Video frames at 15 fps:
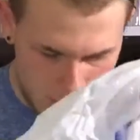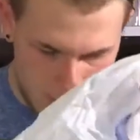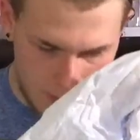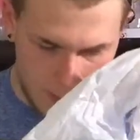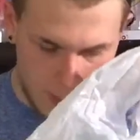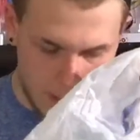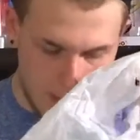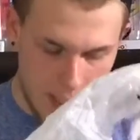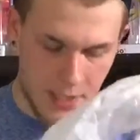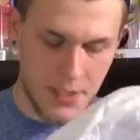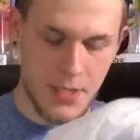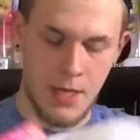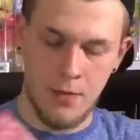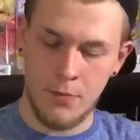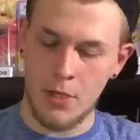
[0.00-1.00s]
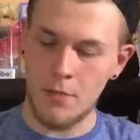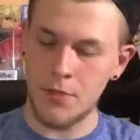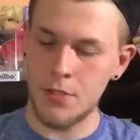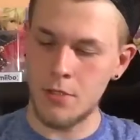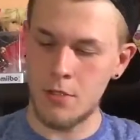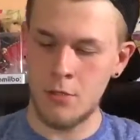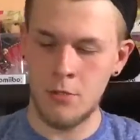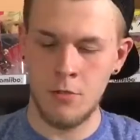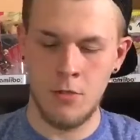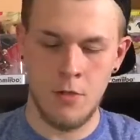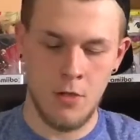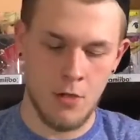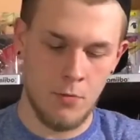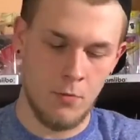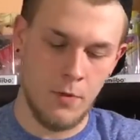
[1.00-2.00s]
And then in that same dumpster,
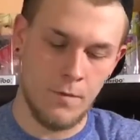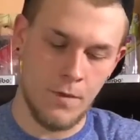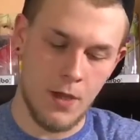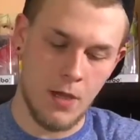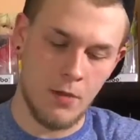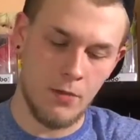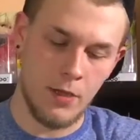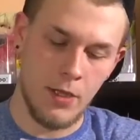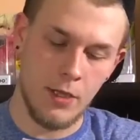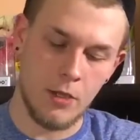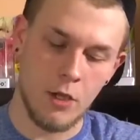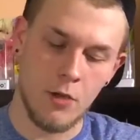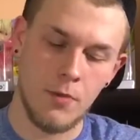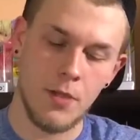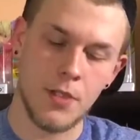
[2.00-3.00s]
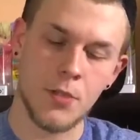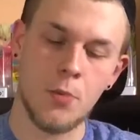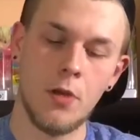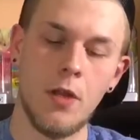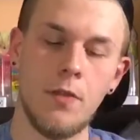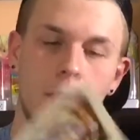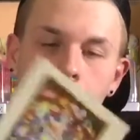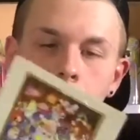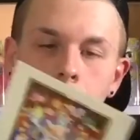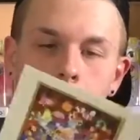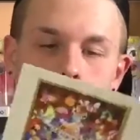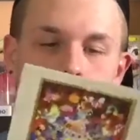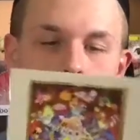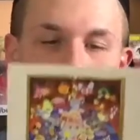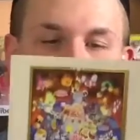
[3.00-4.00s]
we found the Kirby's 20th
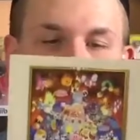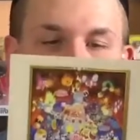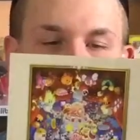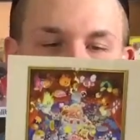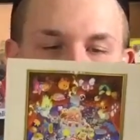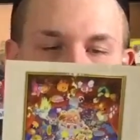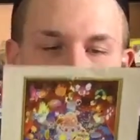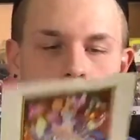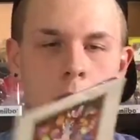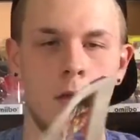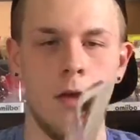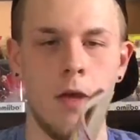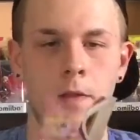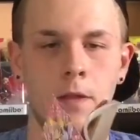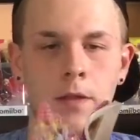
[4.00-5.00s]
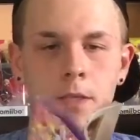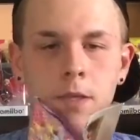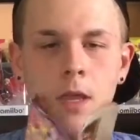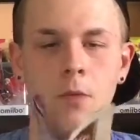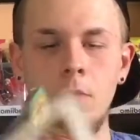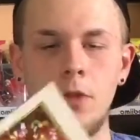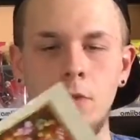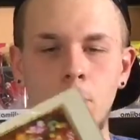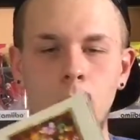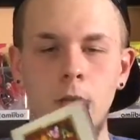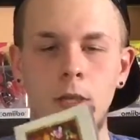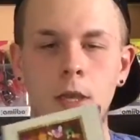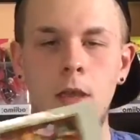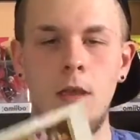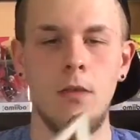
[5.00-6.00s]
Anniversary book. I think this came with the
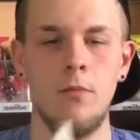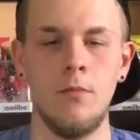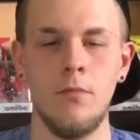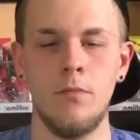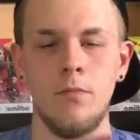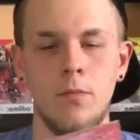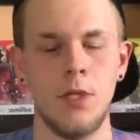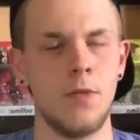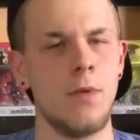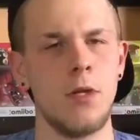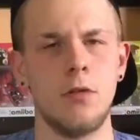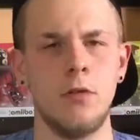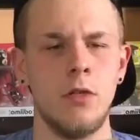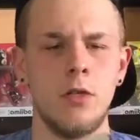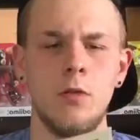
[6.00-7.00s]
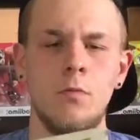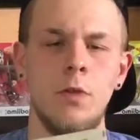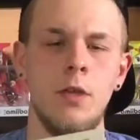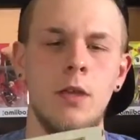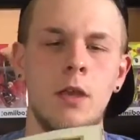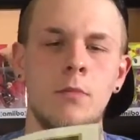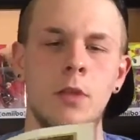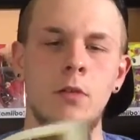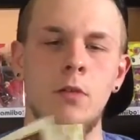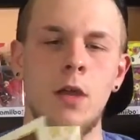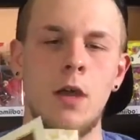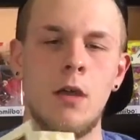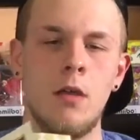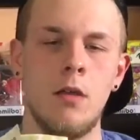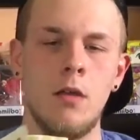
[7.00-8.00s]
Wii game, the special edition Wii game that you
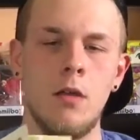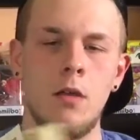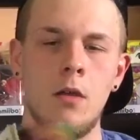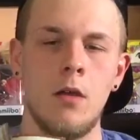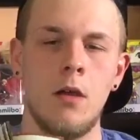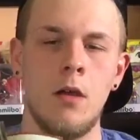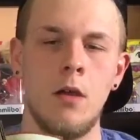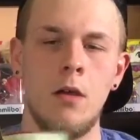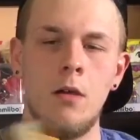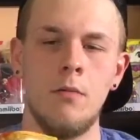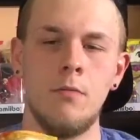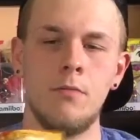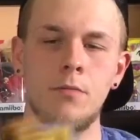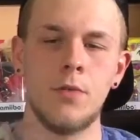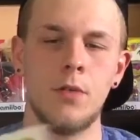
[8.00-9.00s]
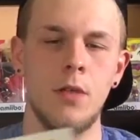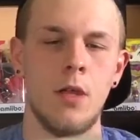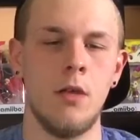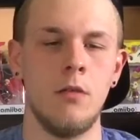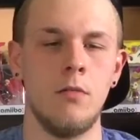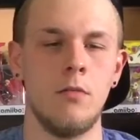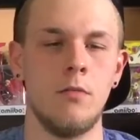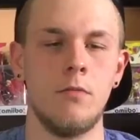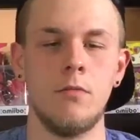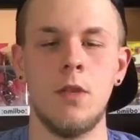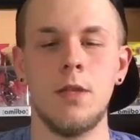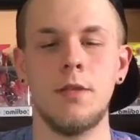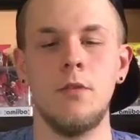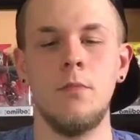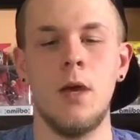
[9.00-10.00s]
got. So yeah,
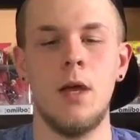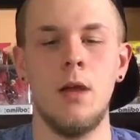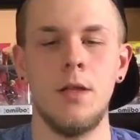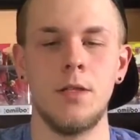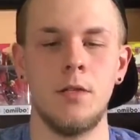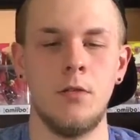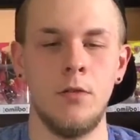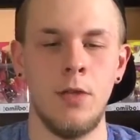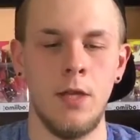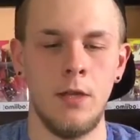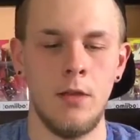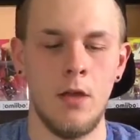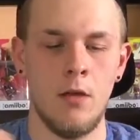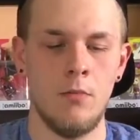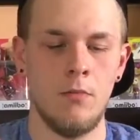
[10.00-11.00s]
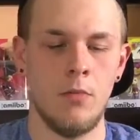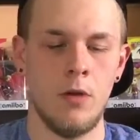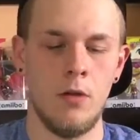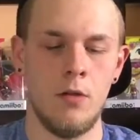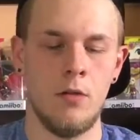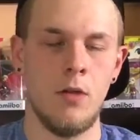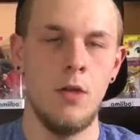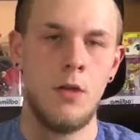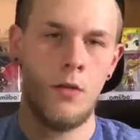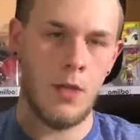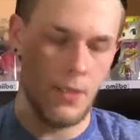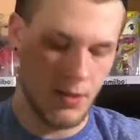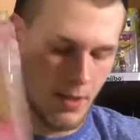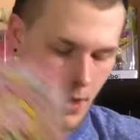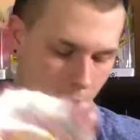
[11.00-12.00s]
not too bad. It is a little dinged up, but
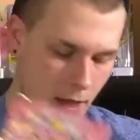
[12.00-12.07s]
nice to